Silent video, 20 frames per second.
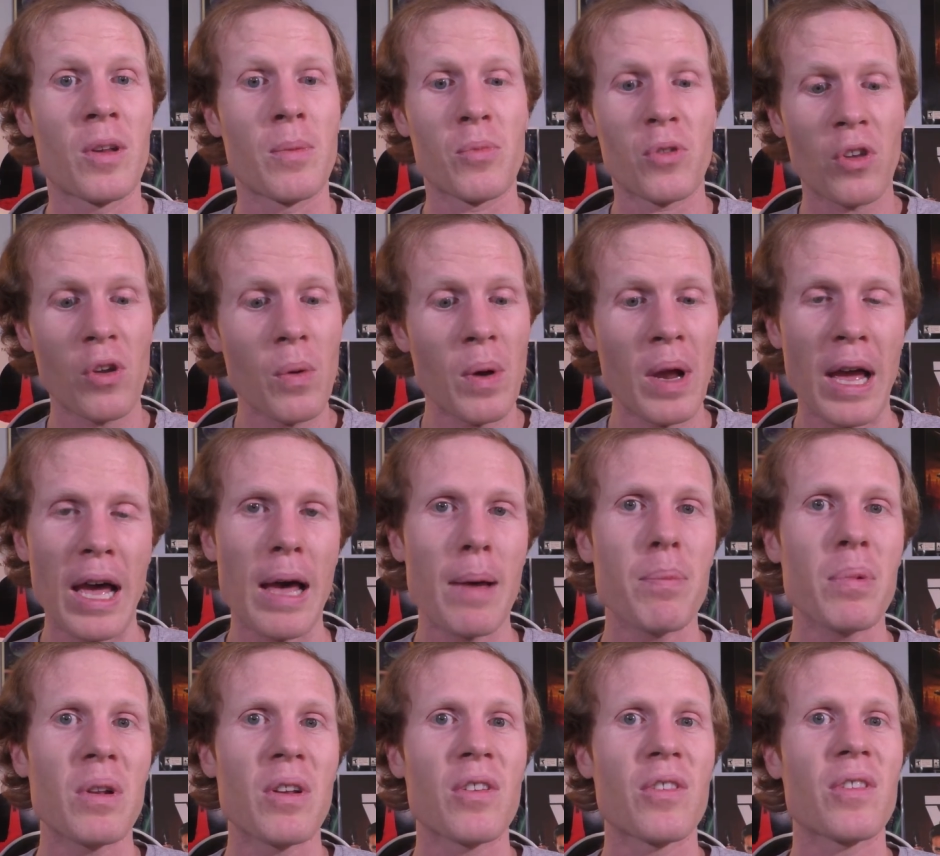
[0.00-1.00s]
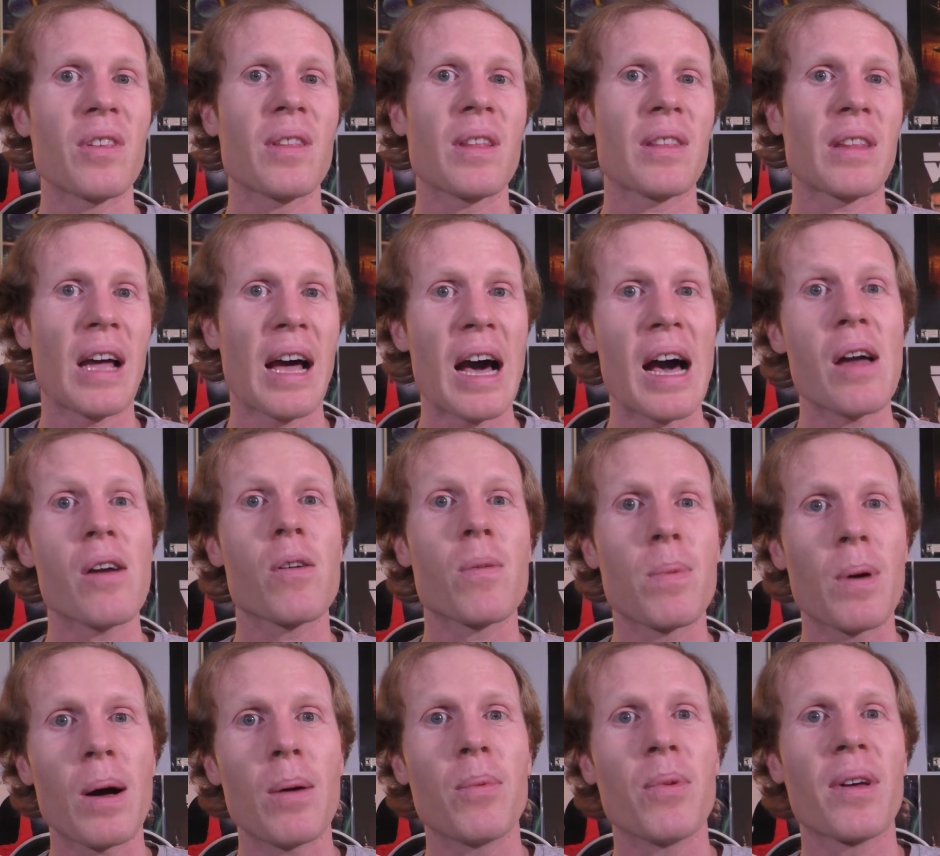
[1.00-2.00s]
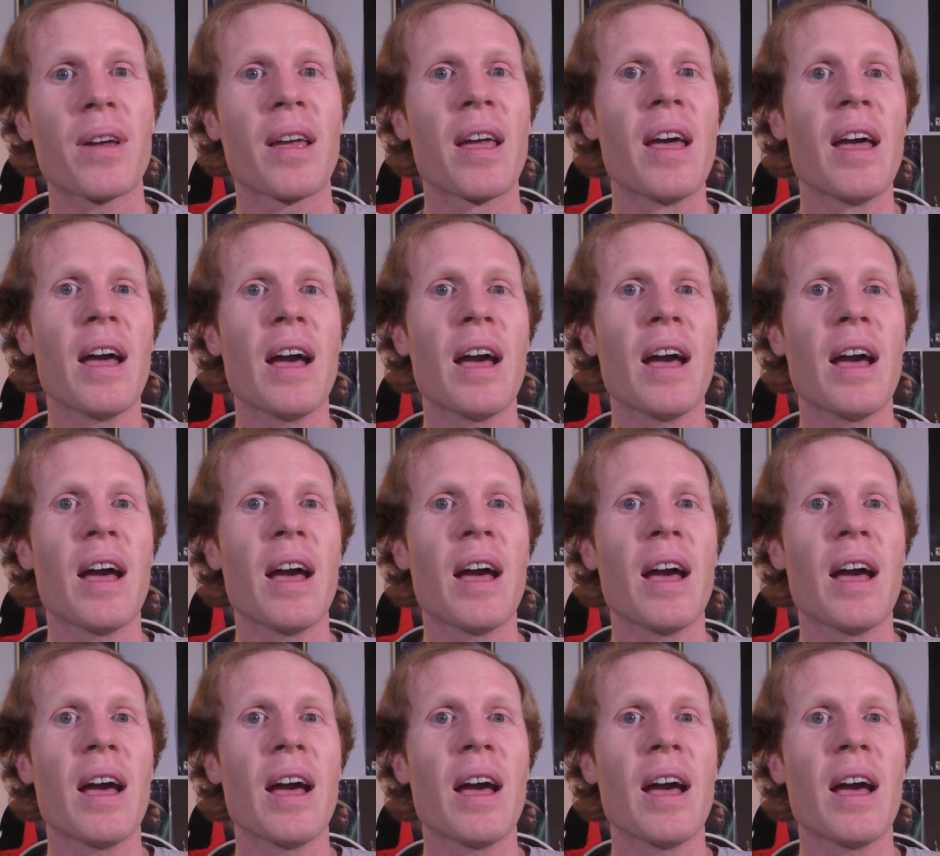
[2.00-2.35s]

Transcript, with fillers: I'm so happy to see that the High Republic